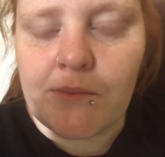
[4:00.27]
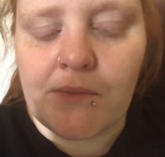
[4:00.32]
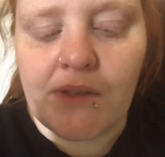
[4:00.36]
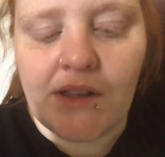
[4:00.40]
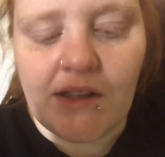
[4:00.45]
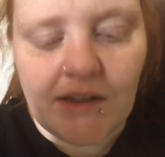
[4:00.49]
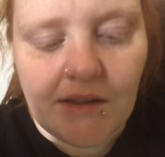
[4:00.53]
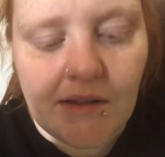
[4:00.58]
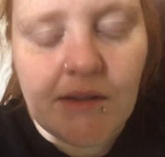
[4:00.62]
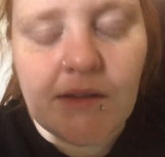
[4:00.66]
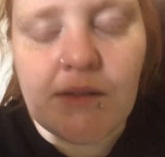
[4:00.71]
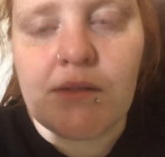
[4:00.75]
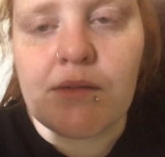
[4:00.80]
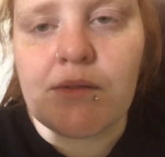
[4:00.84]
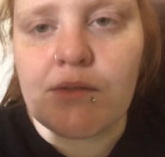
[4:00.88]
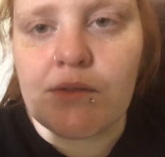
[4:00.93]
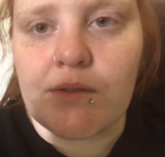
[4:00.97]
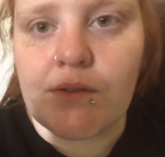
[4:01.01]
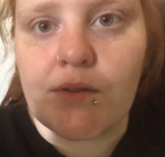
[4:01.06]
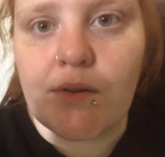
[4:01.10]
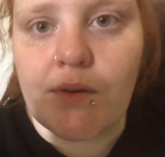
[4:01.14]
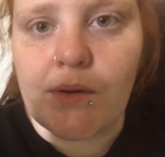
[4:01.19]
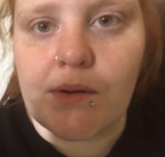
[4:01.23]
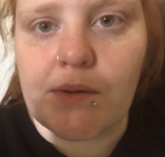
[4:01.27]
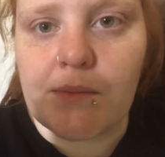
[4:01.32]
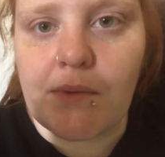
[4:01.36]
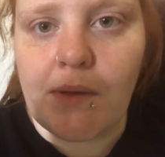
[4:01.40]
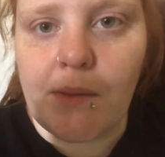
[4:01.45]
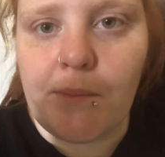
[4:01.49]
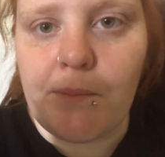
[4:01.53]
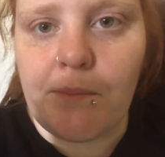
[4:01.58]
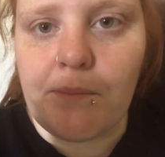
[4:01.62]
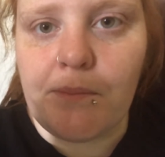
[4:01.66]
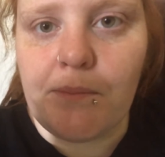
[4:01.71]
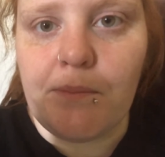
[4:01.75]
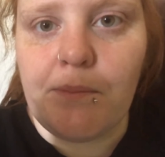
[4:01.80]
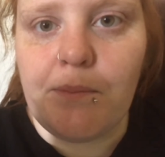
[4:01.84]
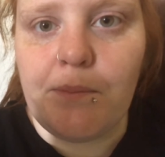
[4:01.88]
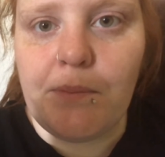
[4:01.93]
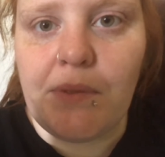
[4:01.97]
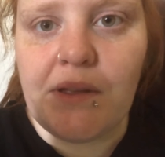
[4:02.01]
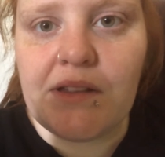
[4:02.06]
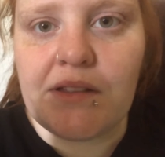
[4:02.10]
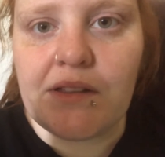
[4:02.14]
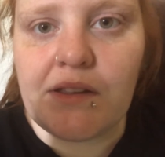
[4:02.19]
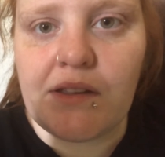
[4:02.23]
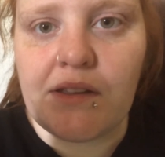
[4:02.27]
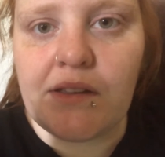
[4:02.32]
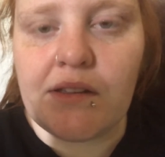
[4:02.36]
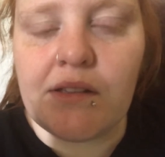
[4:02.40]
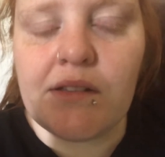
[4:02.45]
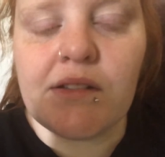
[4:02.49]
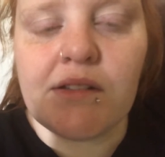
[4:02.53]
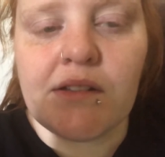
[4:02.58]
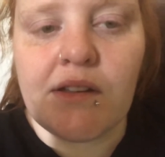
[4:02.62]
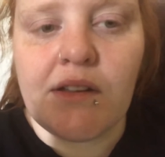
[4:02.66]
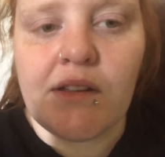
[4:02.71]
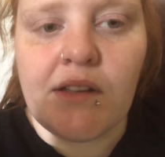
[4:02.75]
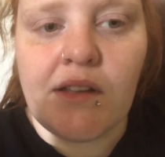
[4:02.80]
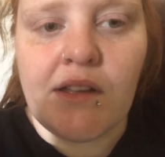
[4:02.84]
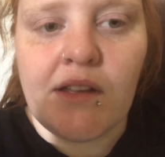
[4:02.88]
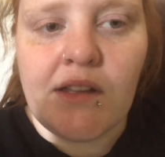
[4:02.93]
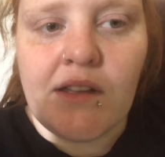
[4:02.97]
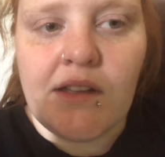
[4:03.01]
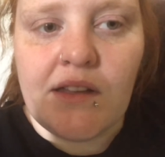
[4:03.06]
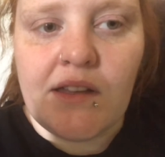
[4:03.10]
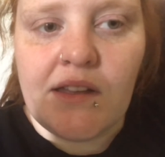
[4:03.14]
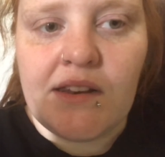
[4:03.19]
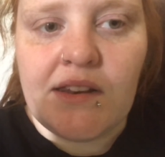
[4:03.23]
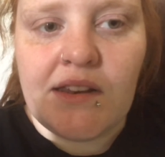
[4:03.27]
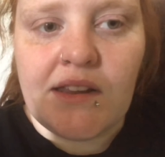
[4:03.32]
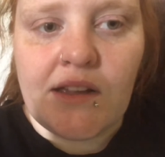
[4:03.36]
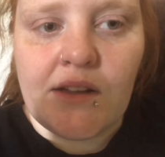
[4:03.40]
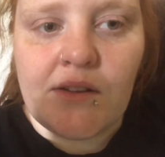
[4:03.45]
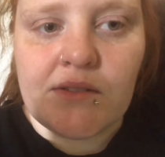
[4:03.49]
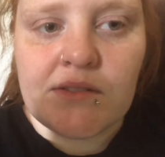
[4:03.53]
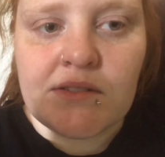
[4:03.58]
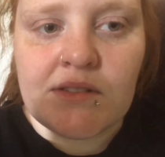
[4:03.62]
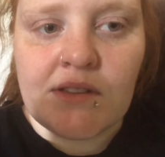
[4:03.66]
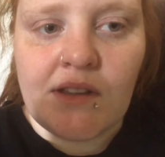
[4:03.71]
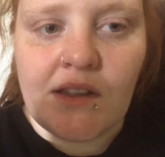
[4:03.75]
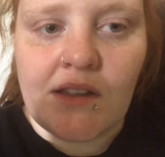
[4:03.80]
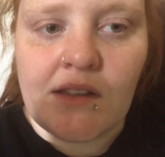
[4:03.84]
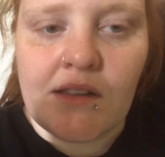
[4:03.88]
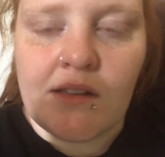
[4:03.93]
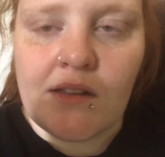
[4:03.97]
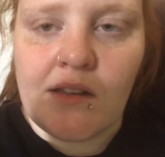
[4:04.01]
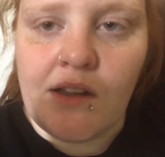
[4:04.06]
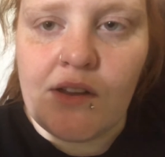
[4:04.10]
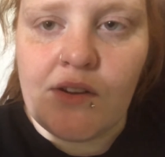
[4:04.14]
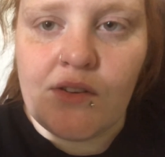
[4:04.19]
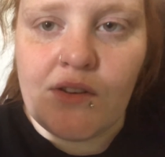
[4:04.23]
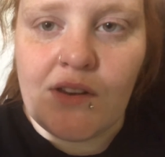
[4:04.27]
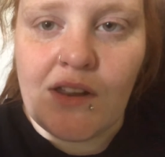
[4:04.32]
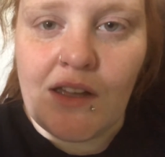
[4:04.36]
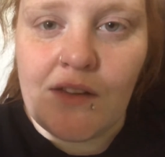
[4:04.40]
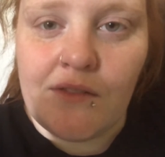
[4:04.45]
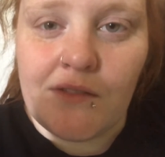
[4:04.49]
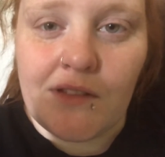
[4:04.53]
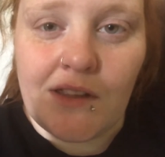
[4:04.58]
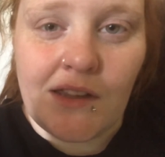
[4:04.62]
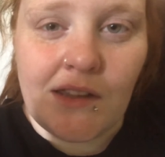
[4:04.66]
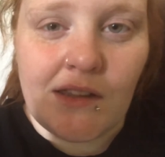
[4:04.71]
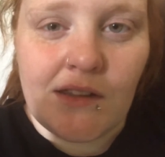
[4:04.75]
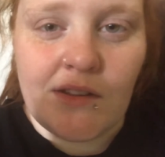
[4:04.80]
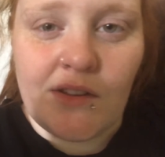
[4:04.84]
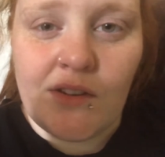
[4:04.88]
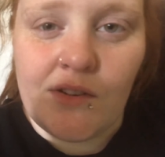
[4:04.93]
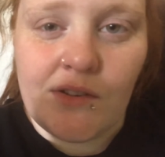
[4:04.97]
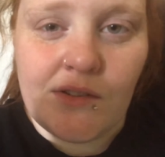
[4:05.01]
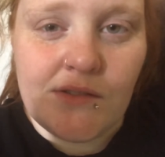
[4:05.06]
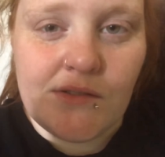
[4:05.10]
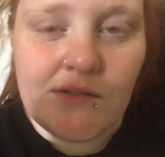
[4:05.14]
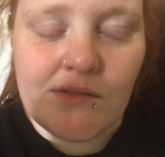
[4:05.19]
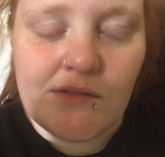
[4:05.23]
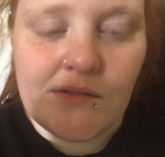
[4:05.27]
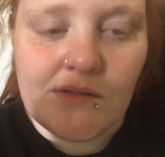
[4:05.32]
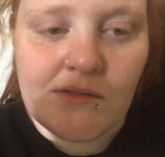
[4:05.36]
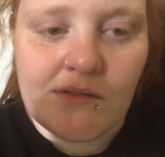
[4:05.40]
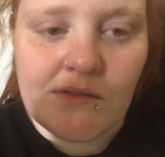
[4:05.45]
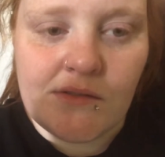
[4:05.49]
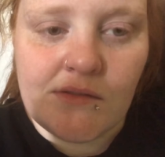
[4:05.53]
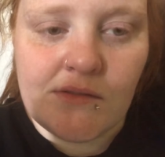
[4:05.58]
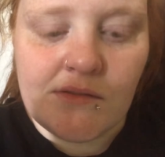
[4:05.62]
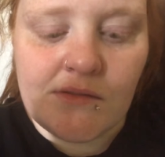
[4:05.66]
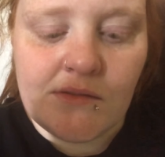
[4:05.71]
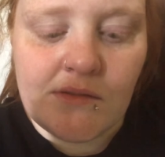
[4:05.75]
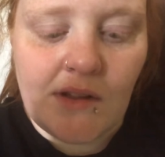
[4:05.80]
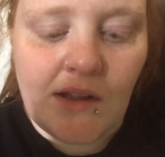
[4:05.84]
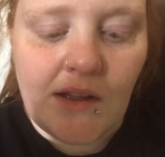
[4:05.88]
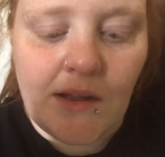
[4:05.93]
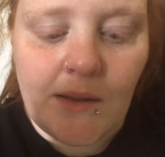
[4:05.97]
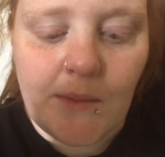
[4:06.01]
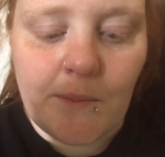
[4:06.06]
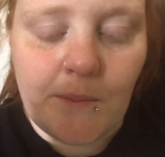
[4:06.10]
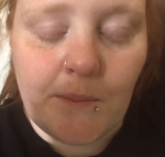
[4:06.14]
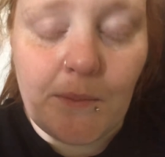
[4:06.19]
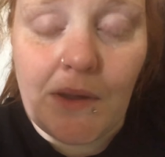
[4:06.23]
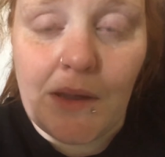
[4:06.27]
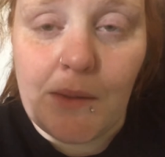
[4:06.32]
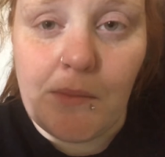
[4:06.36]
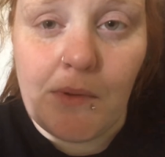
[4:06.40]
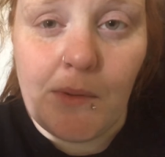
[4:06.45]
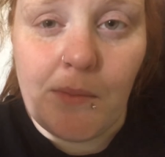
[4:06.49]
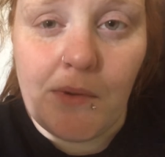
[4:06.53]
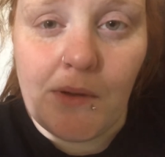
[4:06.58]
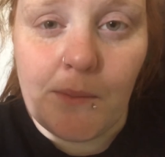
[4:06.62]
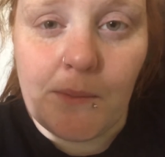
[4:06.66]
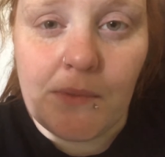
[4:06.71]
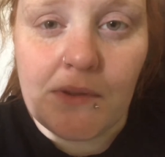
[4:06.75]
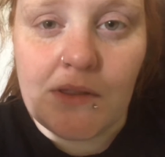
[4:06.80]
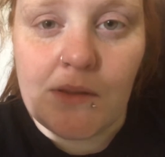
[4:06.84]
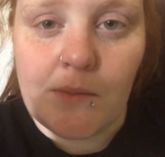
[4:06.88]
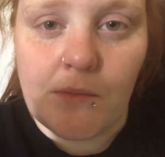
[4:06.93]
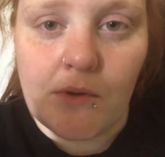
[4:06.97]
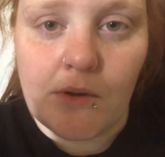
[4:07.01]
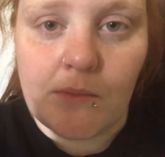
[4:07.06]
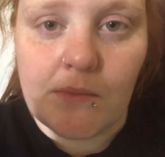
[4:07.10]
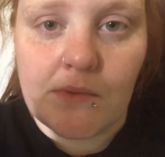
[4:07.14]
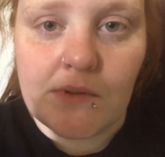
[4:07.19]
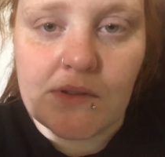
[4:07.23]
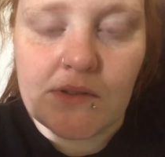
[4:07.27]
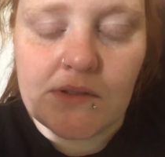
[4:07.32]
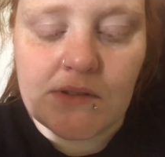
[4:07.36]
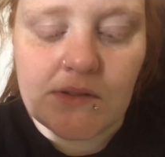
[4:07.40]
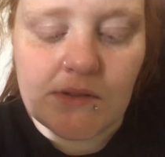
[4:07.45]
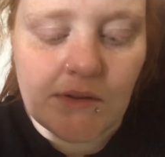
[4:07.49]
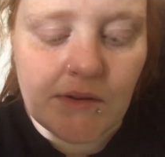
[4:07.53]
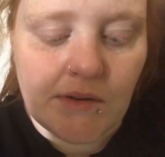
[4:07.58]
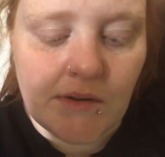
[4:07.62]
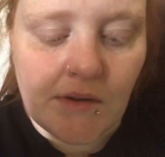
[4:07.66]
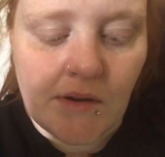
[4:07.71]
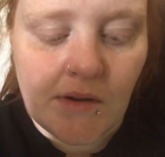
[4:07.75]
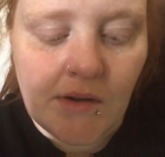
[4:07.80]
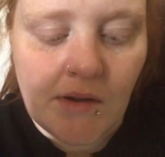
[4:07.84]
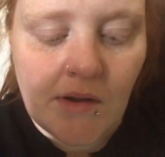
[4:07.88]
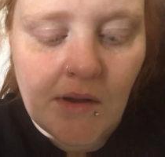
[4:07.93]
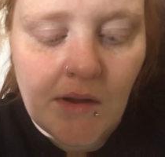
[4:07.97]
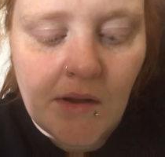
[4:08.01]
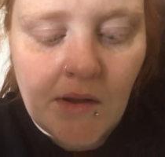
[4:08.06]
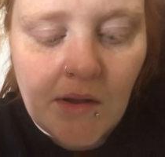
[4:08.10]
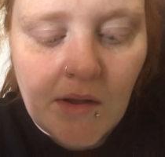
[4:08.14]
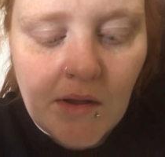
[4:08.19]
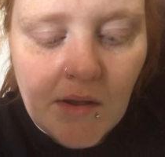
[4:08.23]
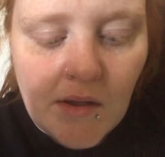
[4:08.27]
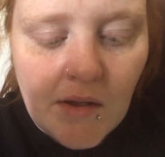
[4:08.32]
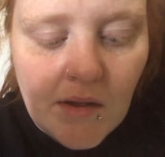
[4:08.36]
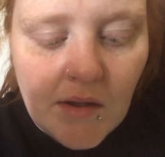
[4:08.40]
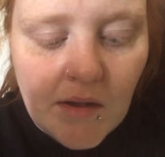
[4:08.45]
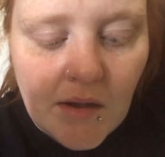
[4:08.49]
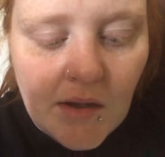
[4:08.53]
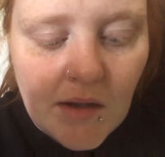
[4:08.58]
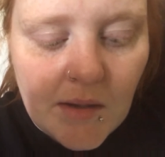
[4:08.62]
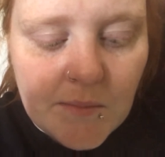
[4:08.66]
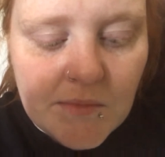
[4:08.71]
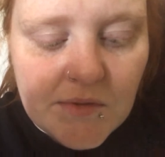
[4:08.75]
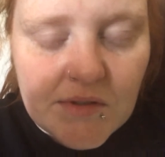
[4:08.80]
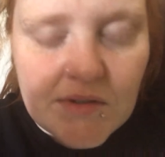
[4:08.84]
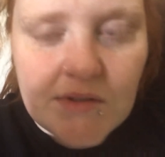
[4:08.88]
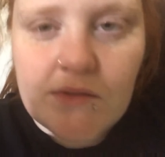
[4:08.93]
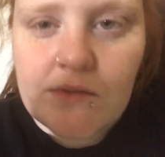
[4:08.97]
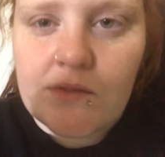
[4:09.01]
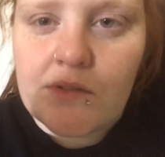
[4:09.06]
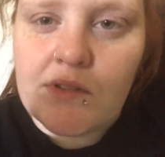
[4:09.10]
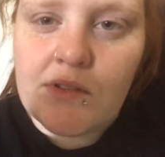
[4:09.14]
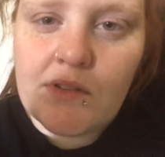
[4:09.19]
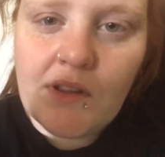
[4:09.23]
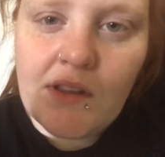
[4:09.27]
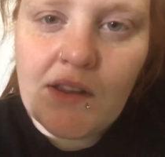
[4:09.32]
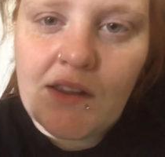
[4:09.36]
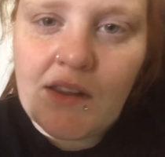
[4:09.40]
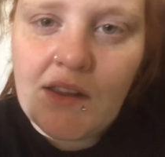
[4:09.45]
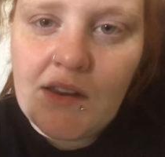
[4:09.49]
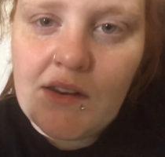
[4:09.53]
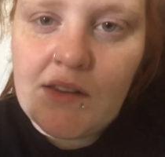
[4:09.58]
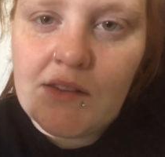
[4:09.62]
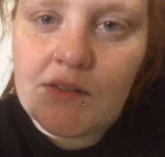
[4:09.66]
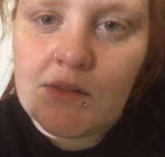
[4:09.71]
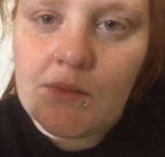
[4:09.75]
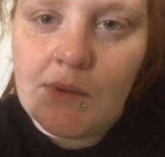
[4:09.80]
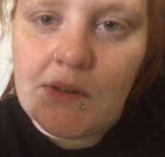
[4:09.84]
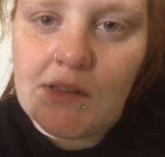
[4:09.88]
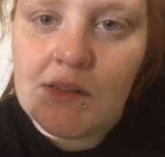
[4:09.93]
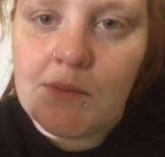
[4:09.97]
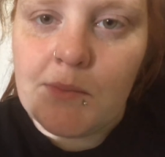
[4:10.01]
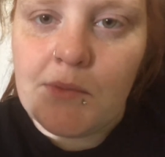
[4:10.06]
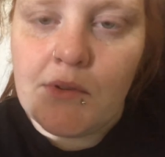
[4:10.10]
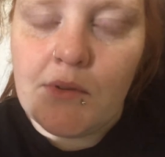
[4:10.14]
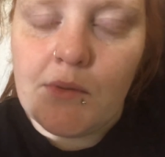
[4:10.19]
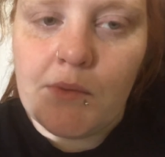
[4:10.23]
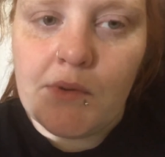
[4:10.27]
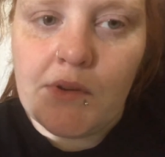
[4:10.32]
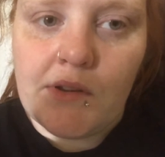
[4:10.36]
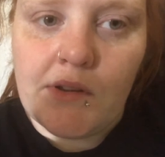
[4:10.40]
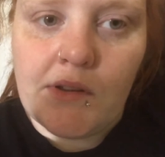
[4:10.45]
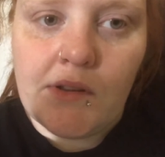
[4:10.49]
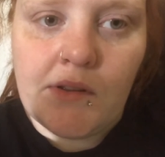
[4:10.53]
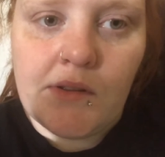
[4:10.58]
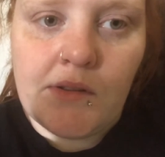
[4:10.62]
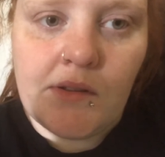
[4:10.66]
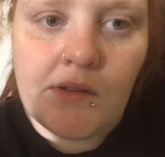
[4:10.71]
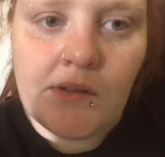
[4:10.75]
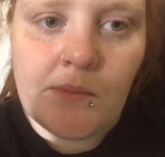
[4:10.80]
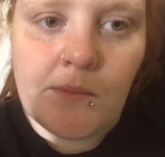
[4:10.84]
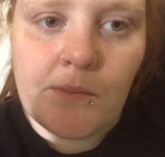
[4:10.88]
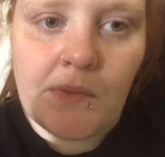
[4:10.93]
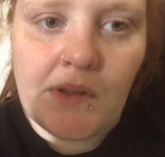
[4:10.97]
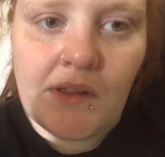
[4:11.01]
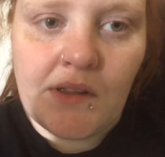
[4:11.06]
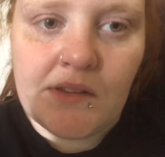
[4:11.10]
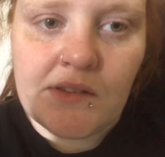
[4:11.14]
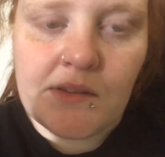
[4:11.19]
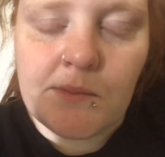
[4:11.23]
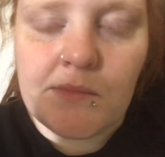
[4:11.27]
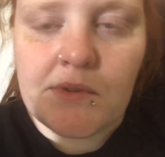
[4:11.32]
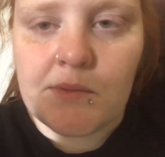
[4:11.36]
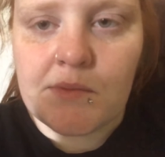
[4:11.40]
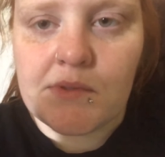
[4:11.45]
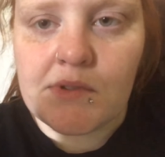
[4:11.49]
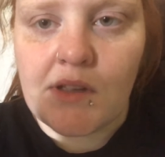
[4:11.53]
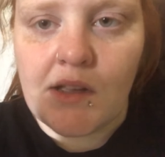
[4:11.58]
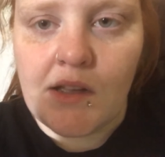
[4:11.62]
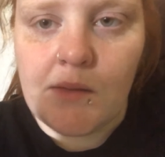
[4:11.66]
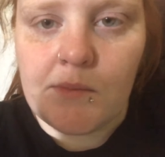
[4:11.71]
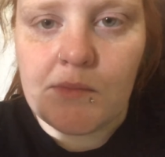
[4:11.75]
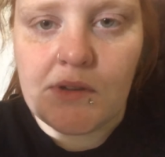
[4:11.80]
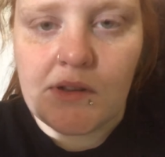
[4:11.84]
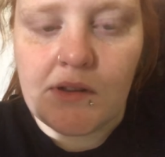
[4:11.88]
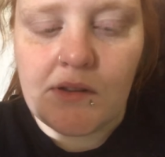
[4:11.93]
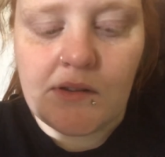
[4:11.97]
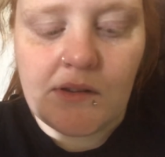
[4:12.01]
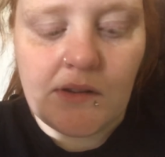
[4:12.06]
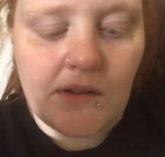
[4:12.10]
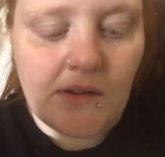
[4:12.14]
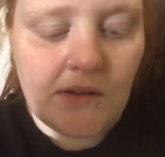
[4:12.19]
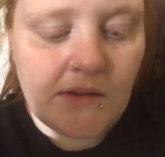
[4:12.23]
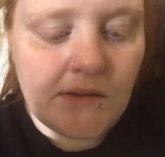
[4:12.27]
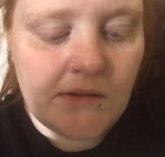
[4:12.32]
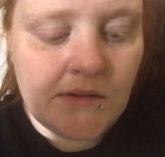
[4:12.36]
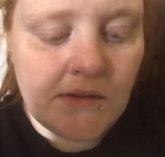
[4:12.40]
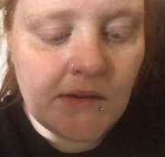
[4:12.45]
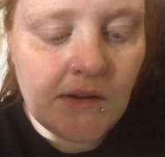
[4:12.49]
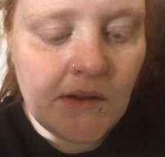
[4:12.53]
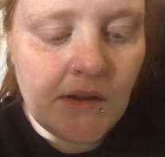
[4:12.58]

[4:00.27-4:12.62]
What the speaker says: like growing my belly, and now it's like I don't have like a huge baby bump at the moment, so I'm just sort of like at a sweet spot where my symptoms are calmed down and